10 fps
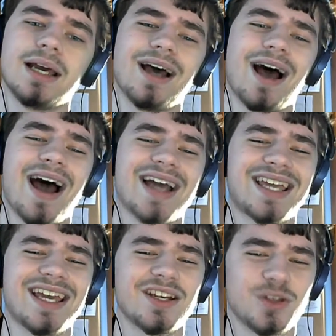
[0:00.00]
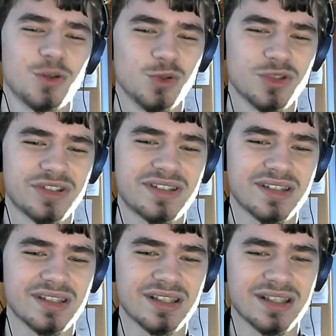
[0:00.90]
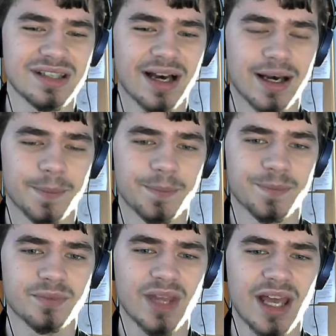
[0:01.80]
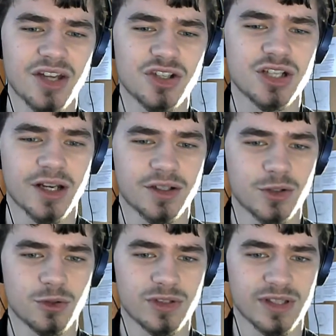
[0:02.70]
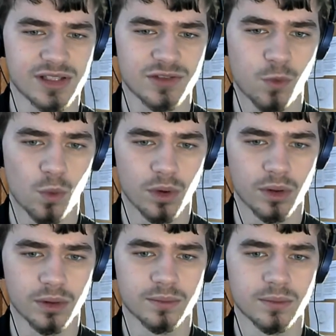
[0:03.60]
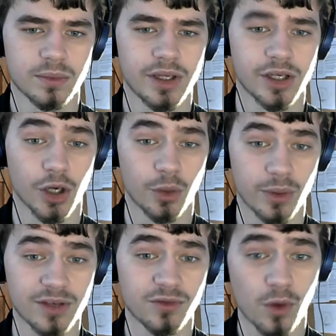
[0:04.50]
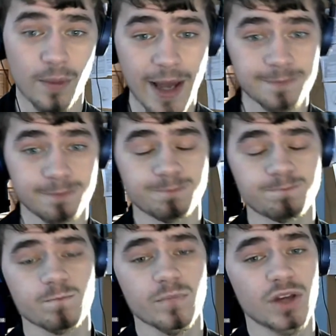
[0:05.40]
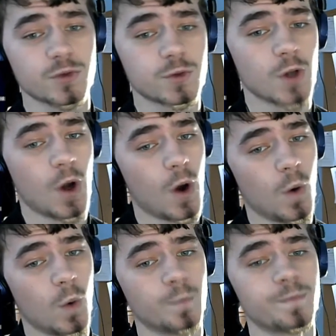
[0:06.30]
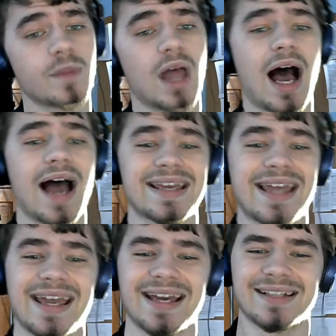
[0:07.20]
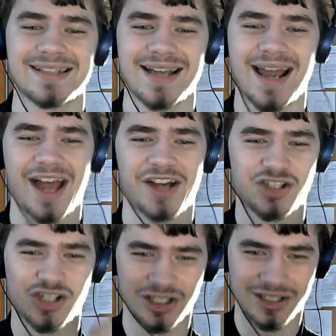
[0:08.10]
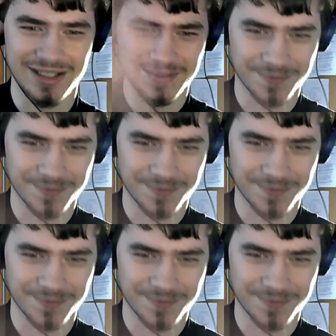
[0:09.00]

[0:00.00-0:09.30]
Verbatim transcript: I can't use the um, H two sixty-four encoding format, so I can't actually